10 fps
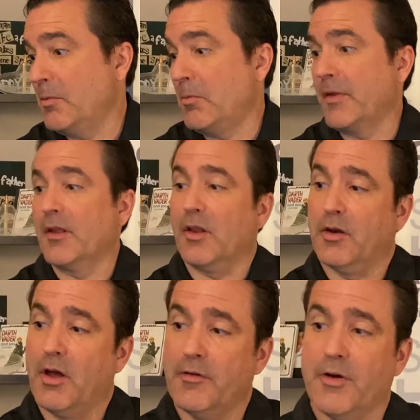one of the
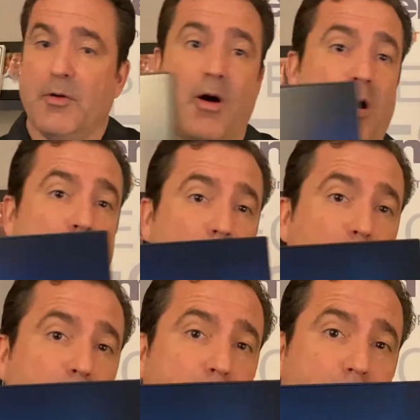Lenovo
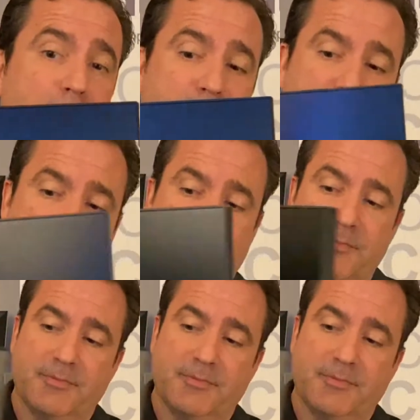all-in-one monitors